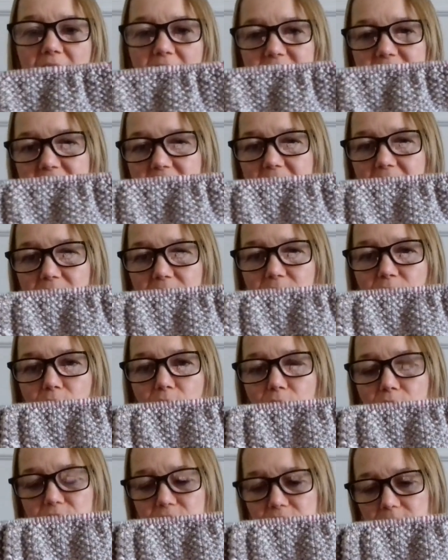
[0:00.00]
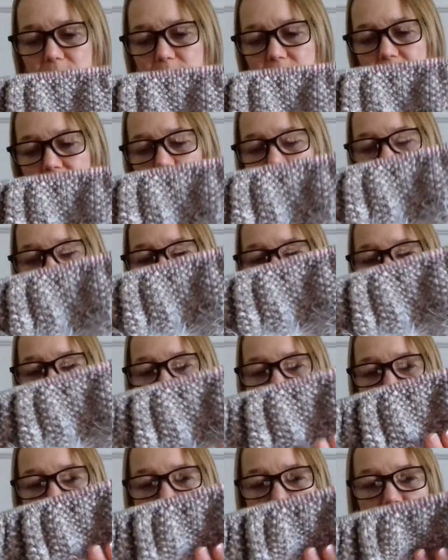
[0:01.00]
or less like an autumn
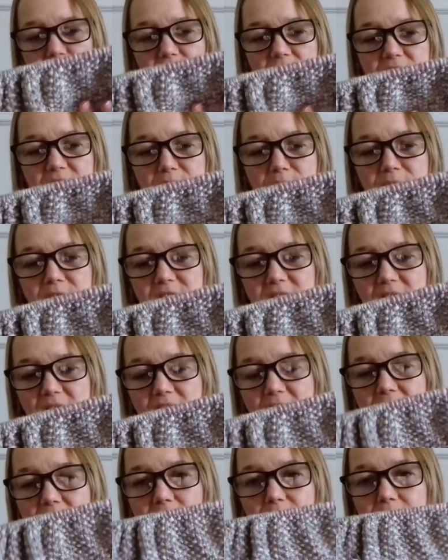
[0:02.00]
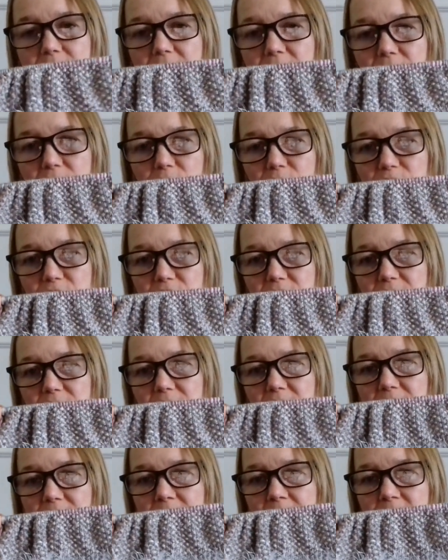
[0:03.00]
through to Christmas type cushion.
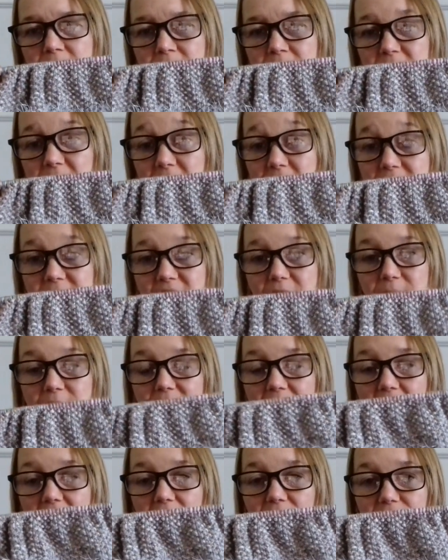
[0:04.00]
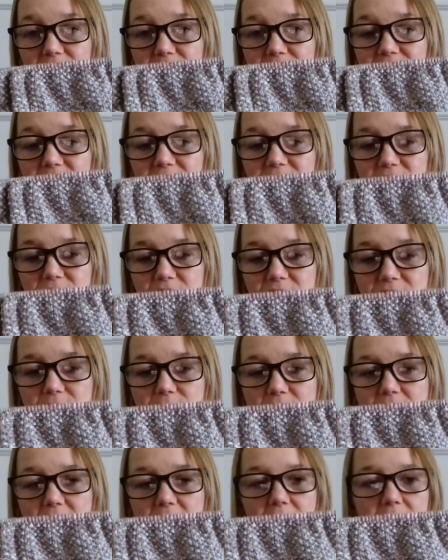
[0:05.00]
It'll take me that long to finish it as
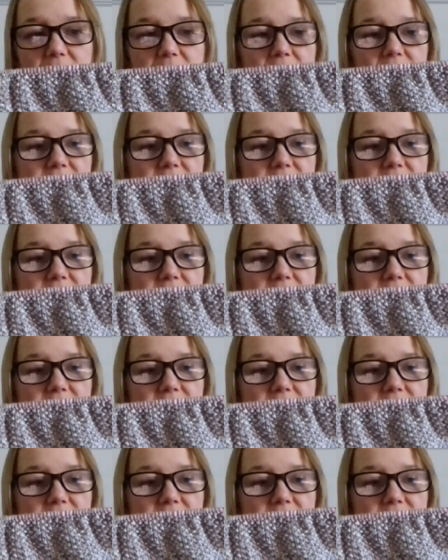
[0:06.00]
well.